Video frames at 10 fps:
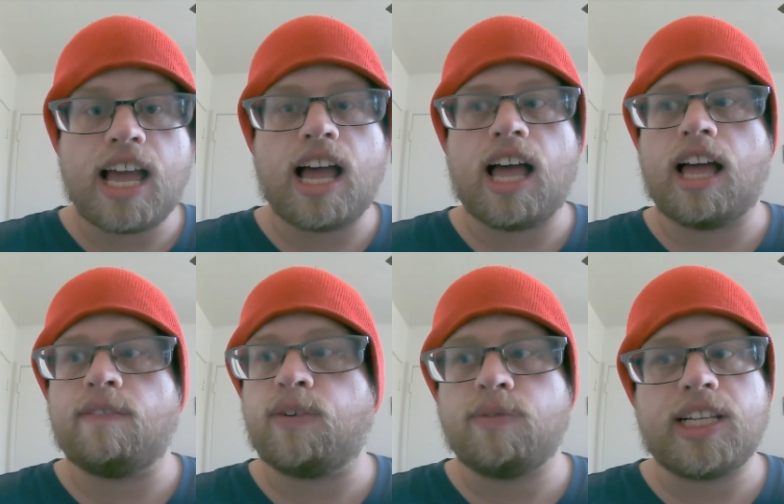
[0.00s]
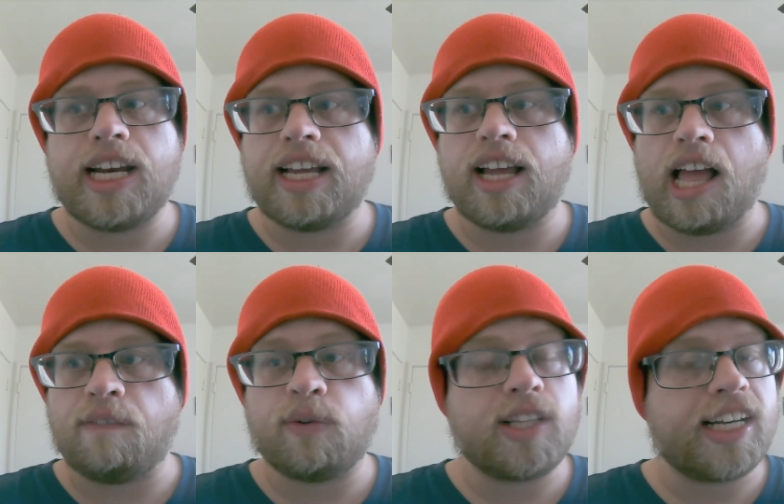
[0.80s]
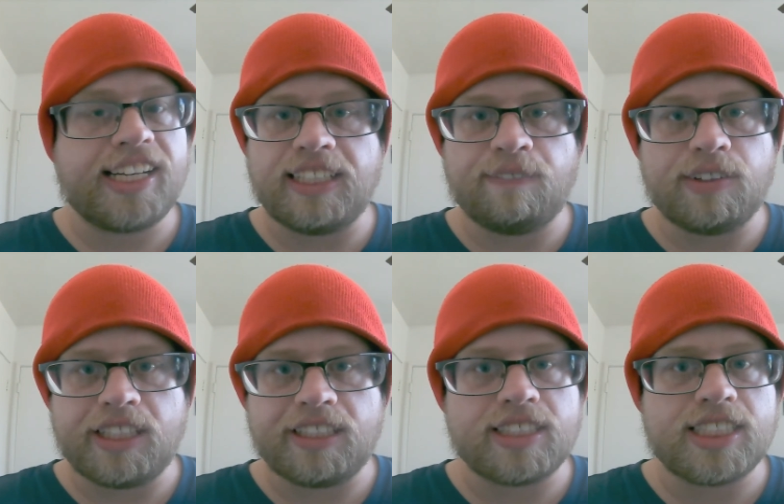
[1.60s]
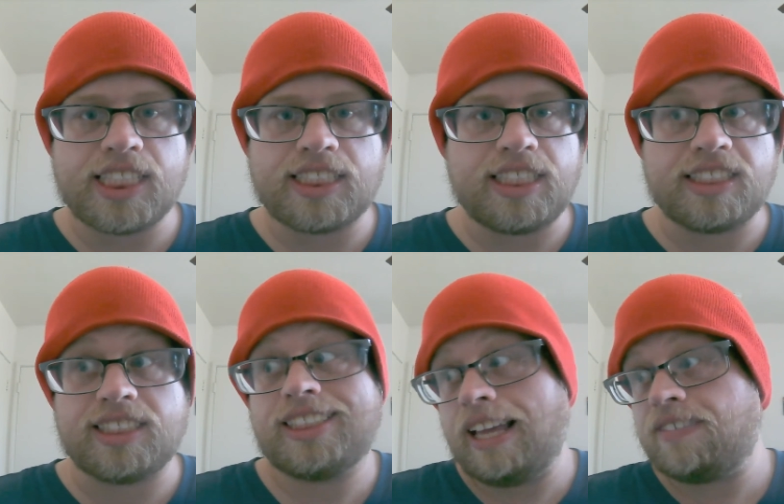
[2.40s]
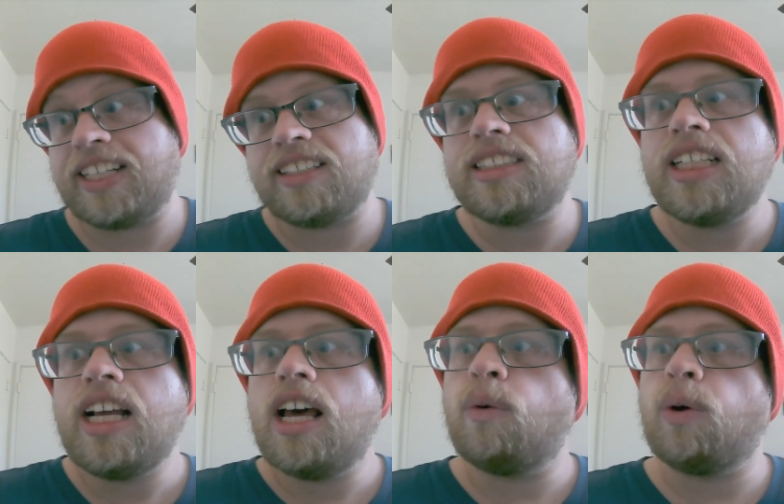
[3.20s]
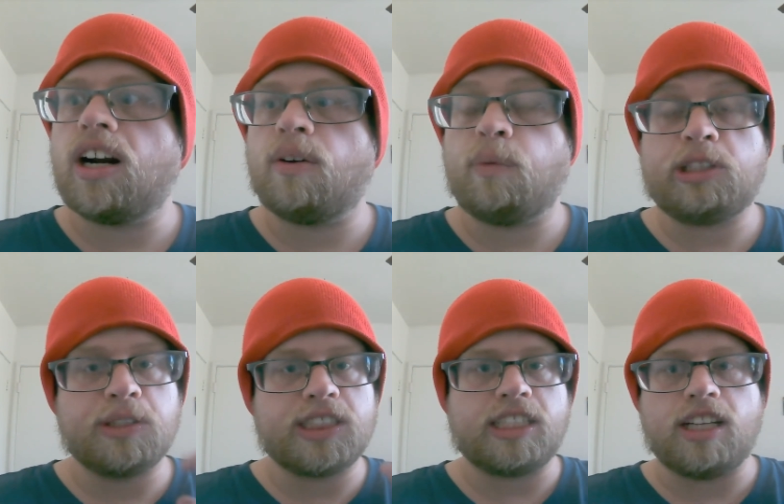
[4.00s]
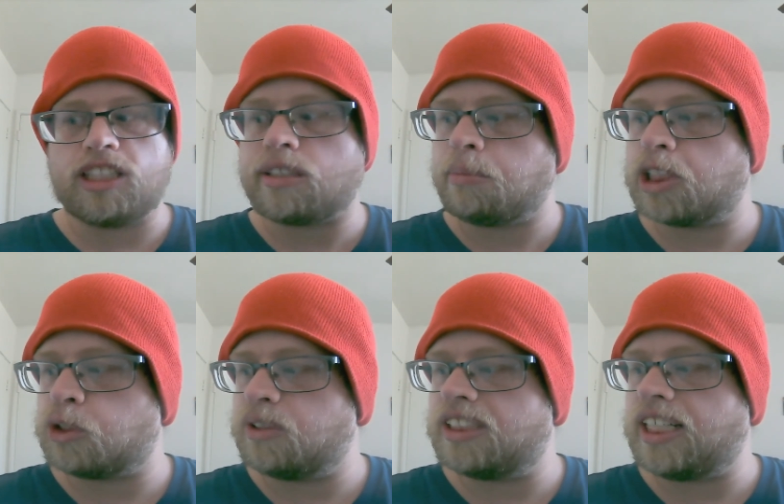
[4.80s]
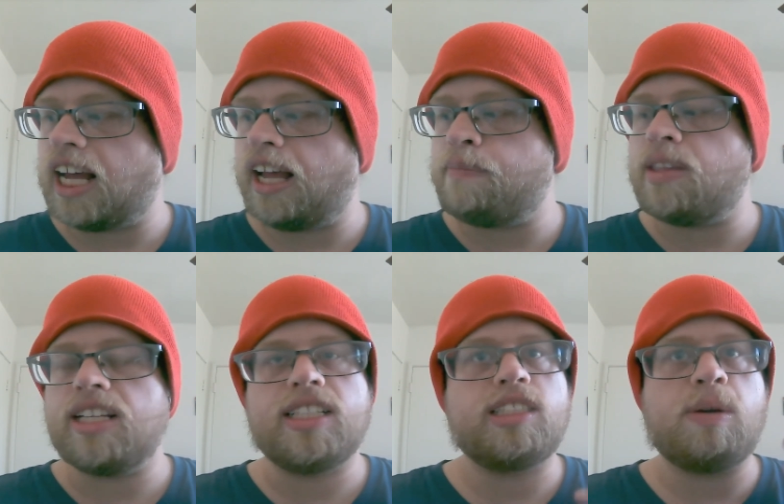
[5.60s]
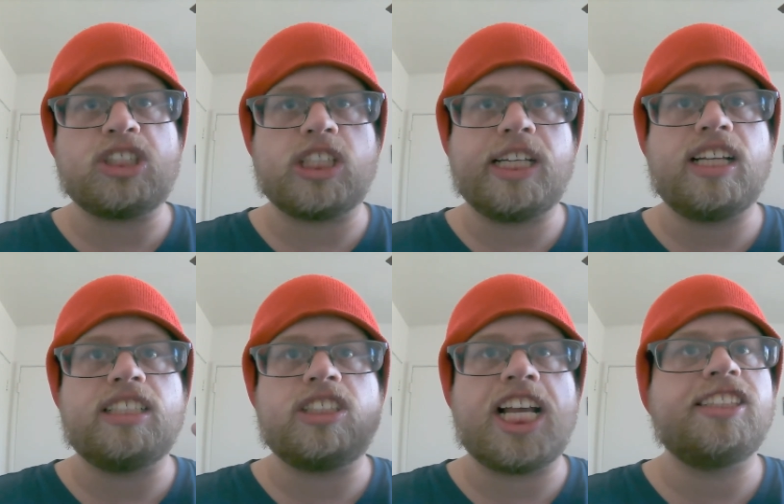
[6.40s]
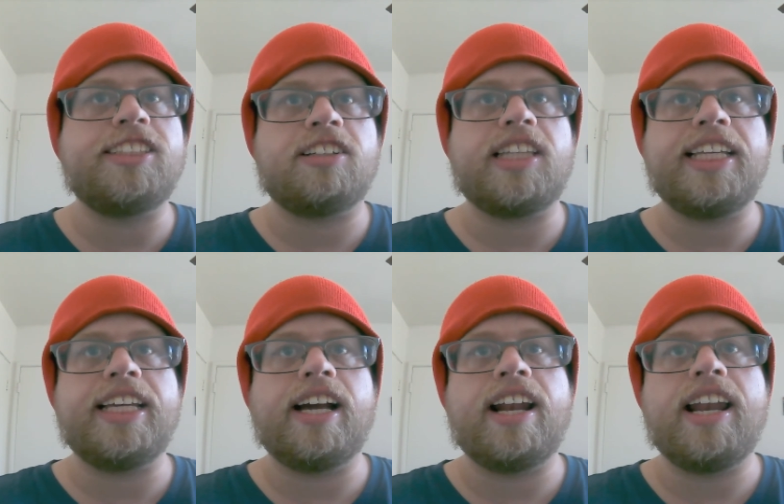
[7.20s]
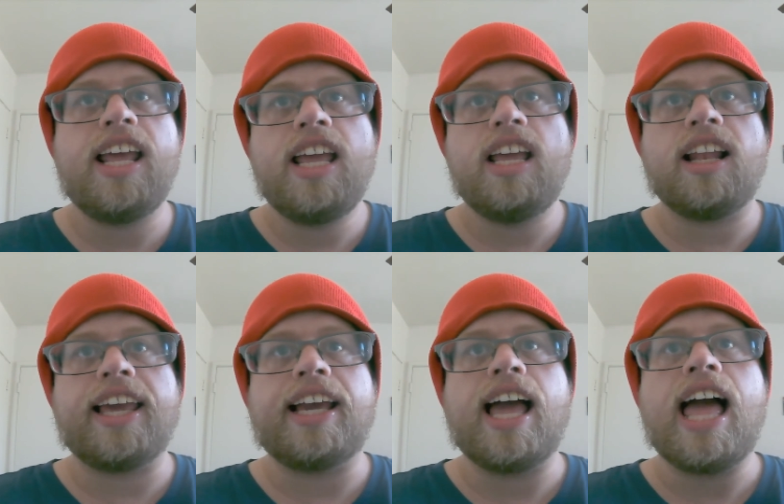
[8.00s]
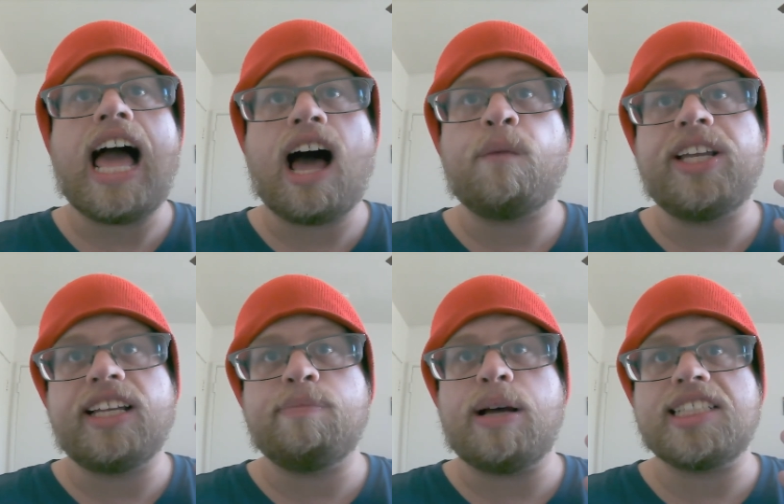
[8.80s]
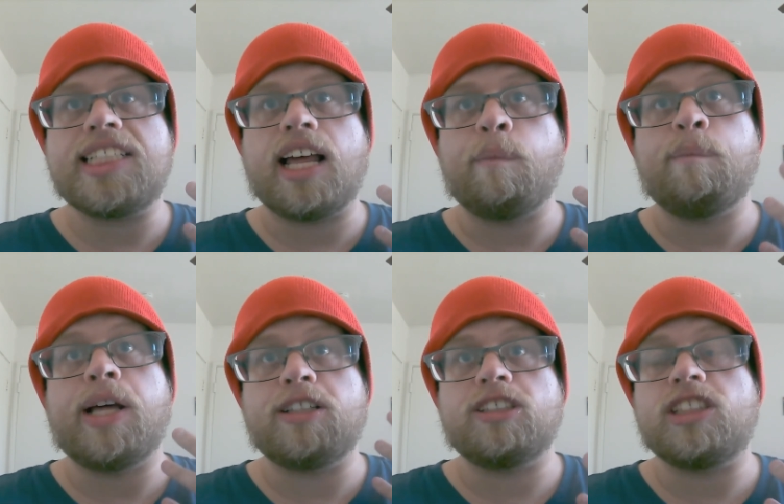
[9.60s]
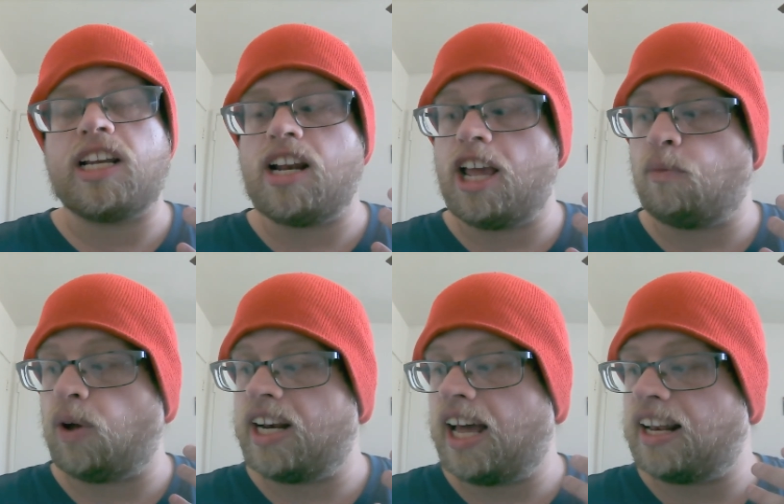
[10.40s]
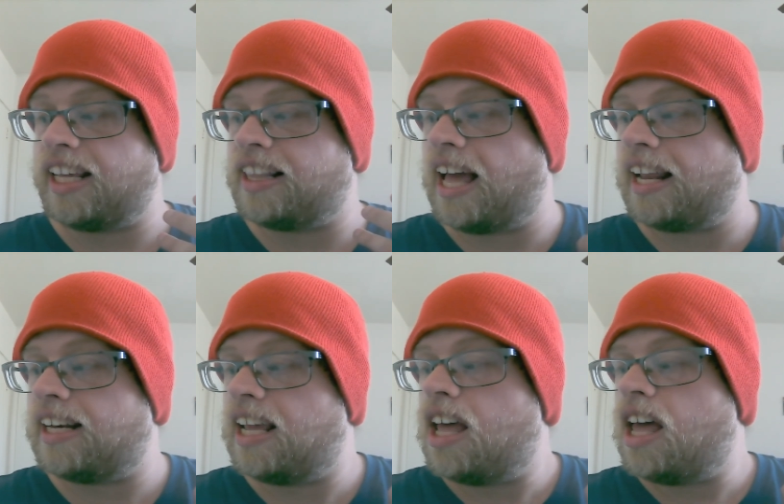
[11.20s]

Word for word: uh, from the ni- uh, from the 1950s and 60s and 70s, where which was a, a, tumultuous time, and especially it changed our thinking on like how we can best help mothers and, and whatnot like that.